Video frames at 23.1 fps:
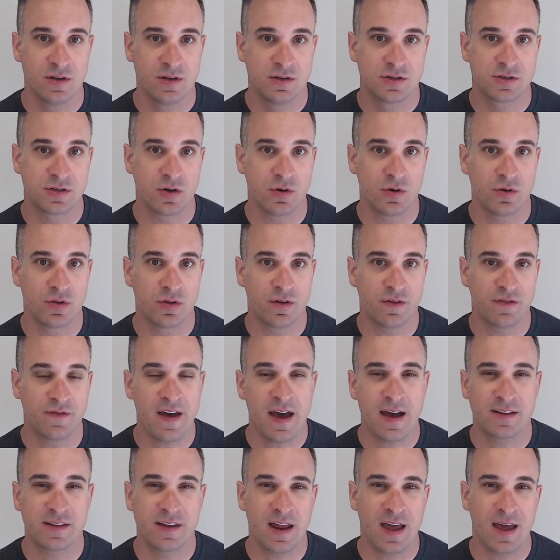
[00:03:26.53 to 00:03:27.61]
So the
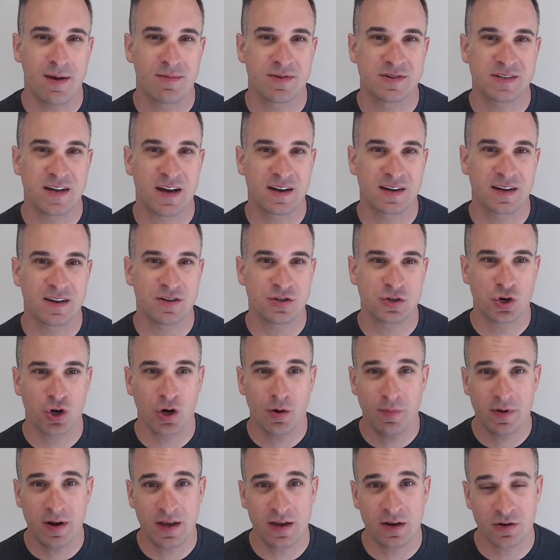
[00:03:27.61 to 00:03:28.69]
fact that Amazon can
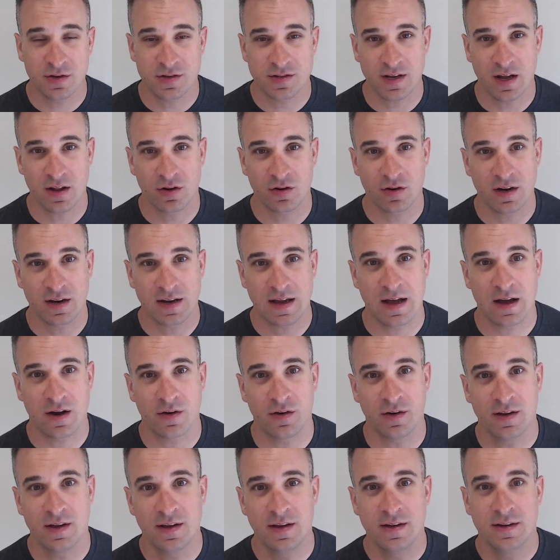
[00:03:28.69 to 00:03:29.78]
terminate your seller
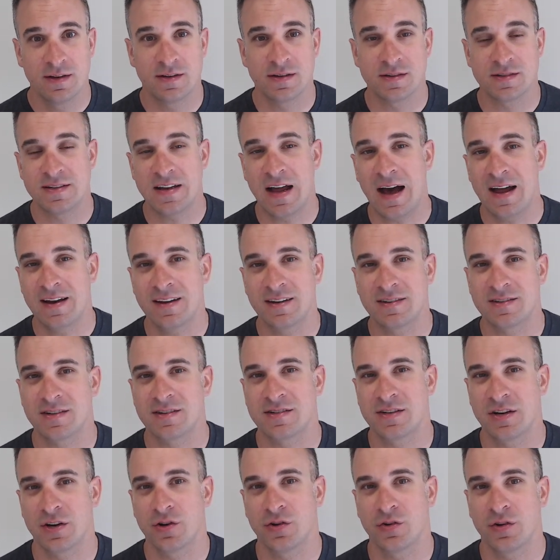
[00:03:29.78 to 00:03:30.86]
account does not
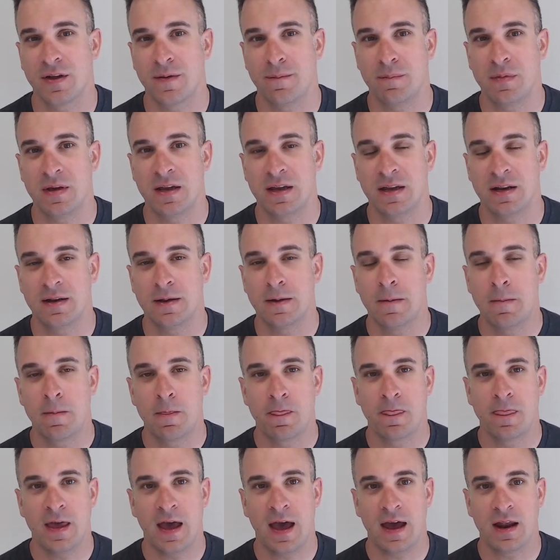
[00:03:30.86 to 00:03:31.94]
necessarily mean
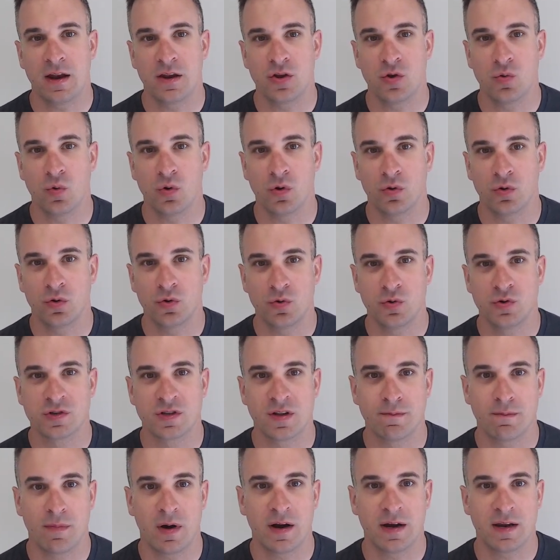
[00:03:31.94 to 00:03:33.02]
that you will lose the
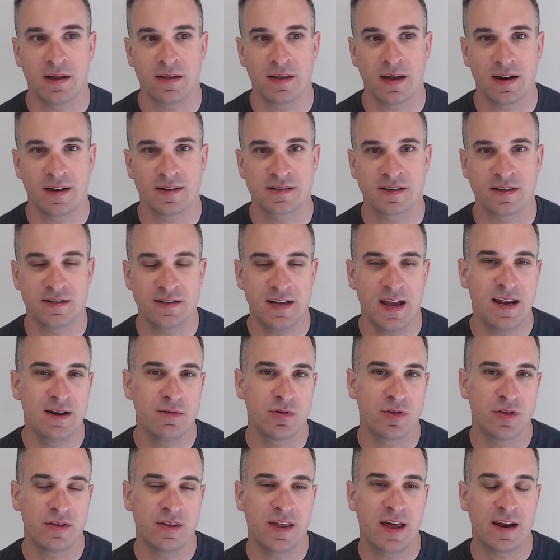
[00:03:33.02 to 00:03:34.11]
money that is contained
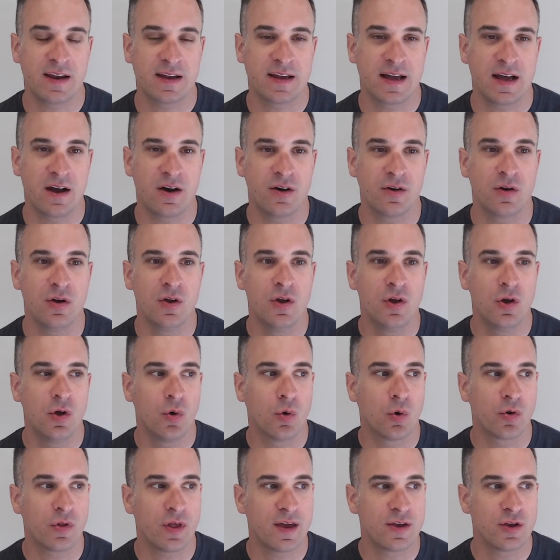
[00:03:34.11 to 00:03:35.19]
within that account
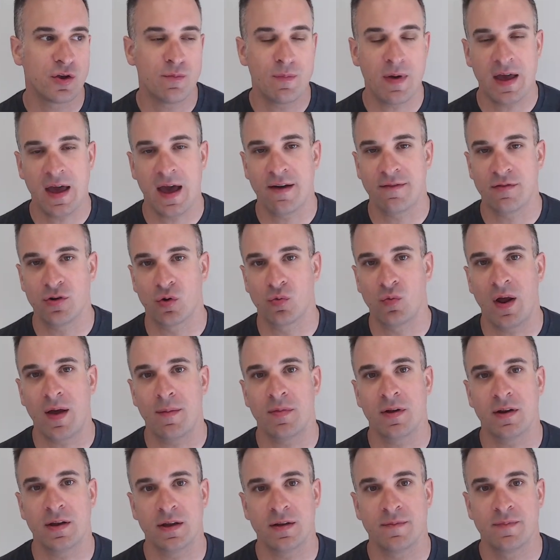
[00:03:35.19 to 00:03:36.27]
or that you may have no
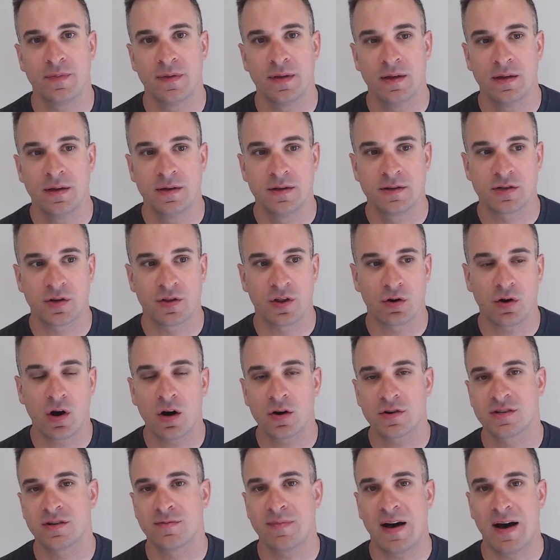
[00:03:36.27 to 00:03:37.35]
remedy. So there are
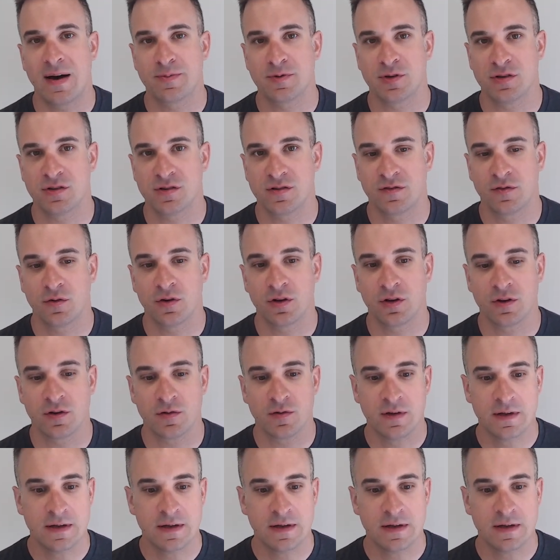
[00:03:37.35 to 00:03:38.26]
some options for you.